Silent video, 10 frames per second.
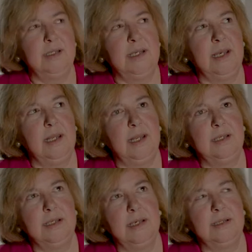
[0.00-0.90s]
DNA
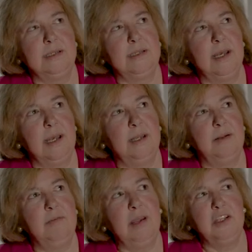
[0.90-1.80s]
tests and
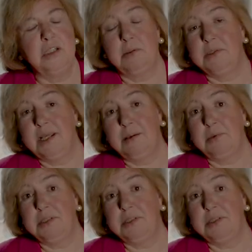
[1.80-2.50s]
eventually was able